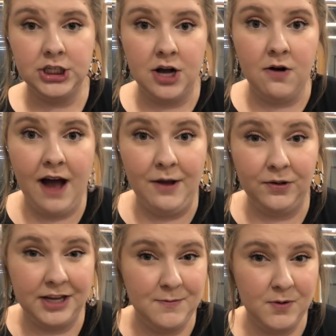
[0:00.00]
so I will
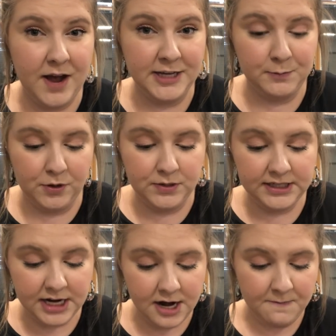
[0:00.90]
keep you guys
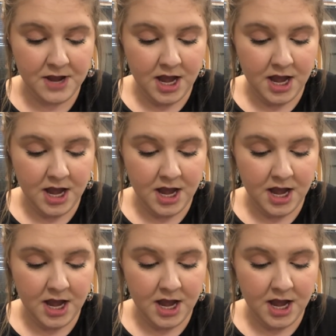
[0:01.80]
posted